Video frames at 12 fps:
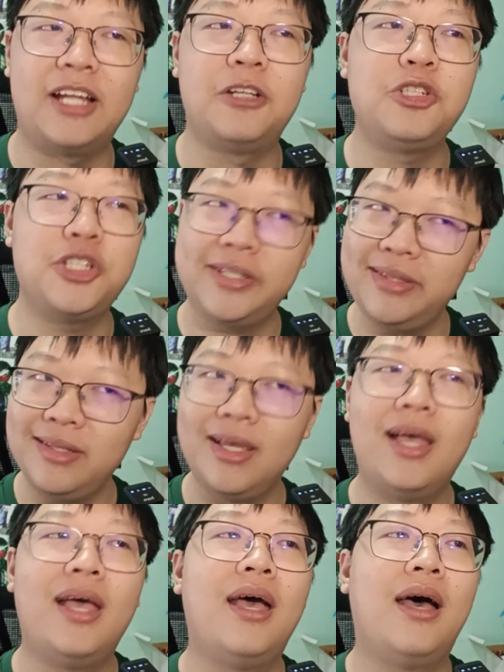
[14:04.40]
engine,
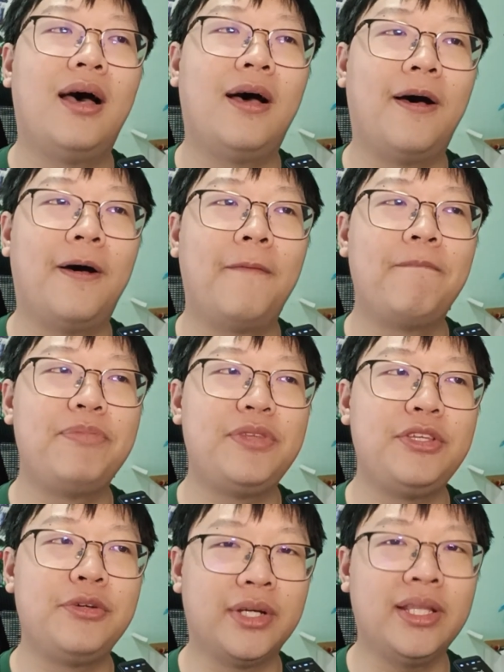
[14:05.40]

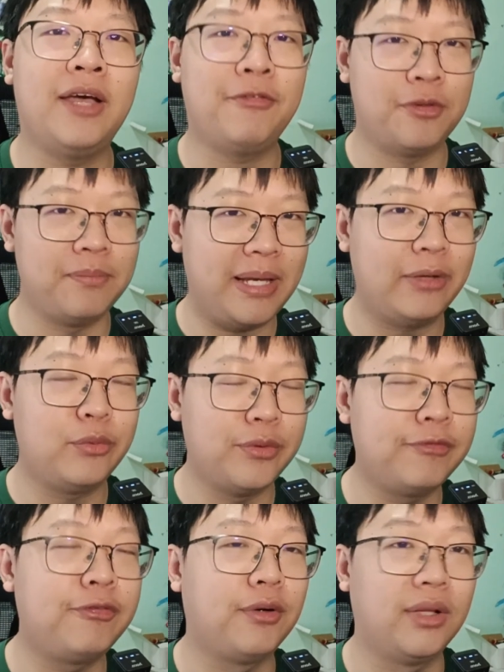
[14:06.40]
you're gonna have to make
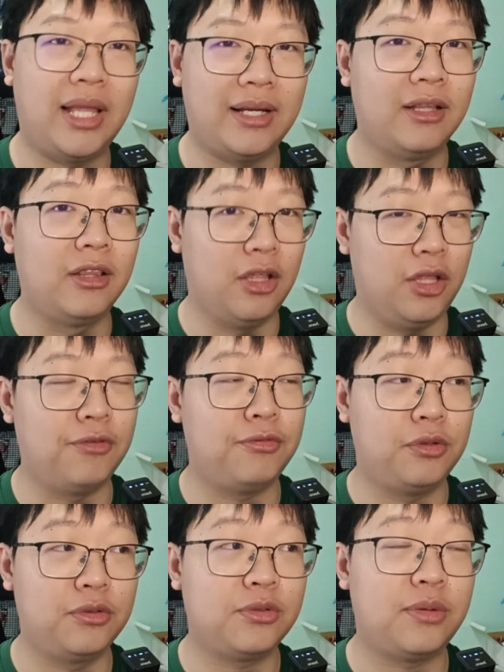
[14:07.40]
room for like a lot
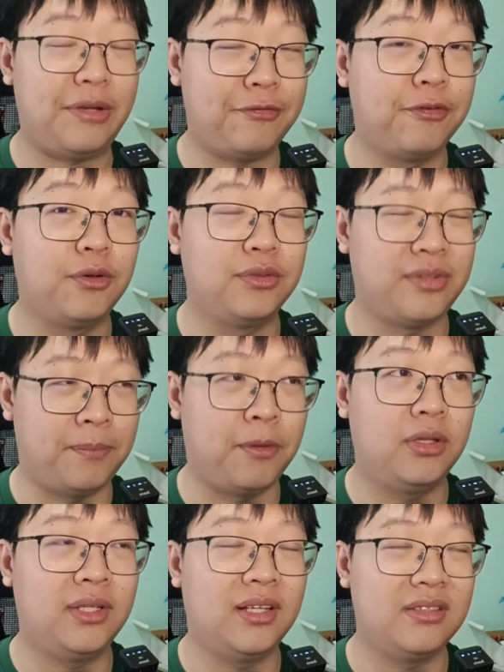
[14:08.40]
of those grade 4
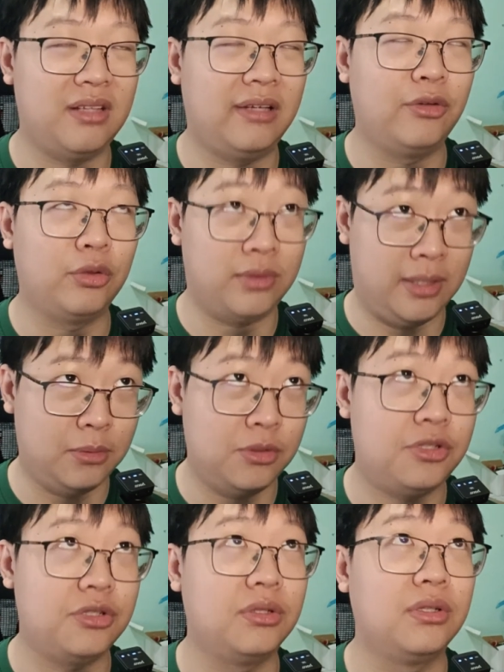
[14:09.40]
support cards like
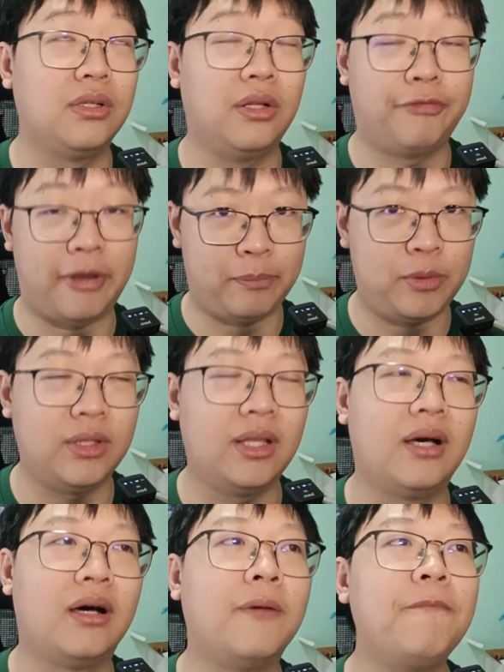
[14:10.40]
Noctaujo,
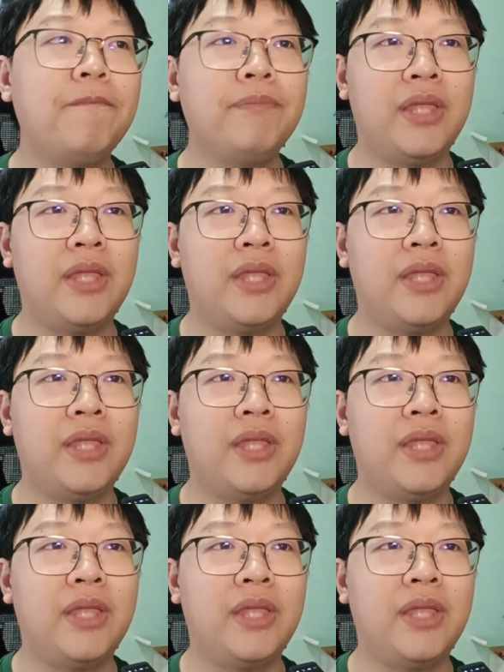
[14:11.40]
Vapula,